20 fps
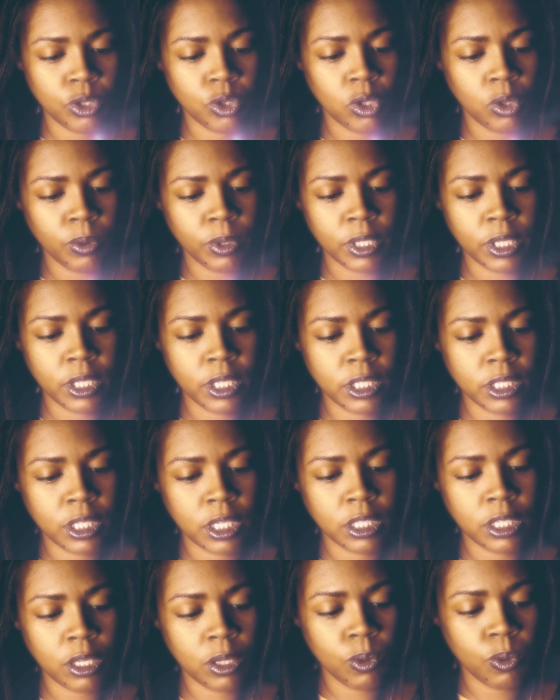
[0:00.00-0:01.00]
sure what it is
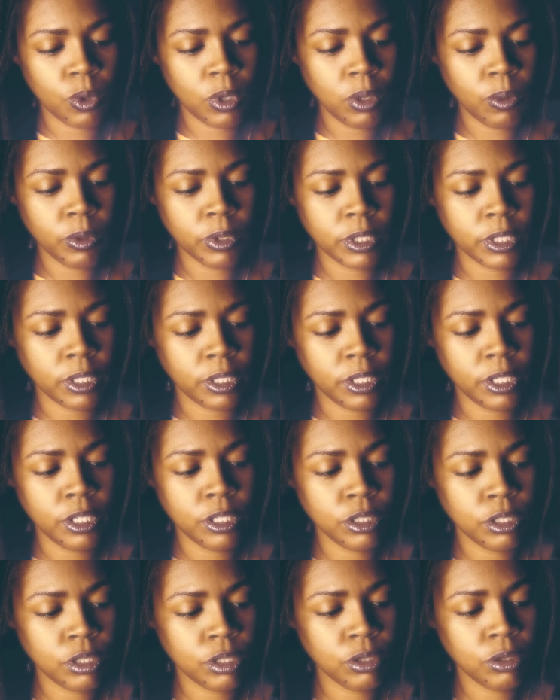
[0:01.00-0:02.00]
that they want, what they're
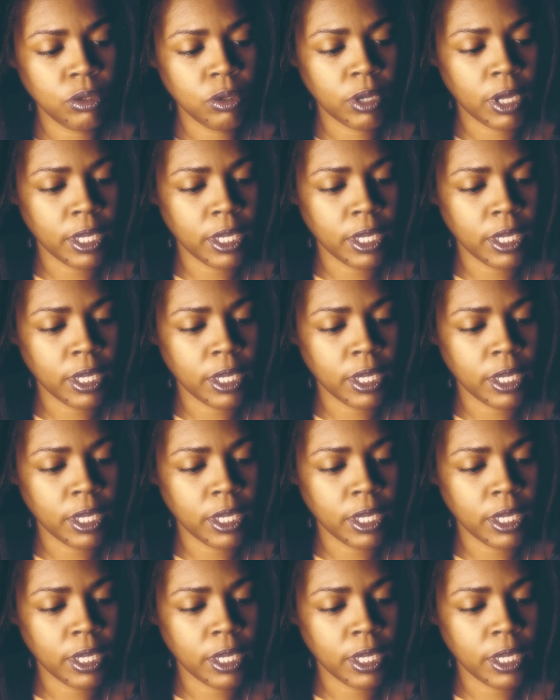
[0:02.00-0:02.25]
into.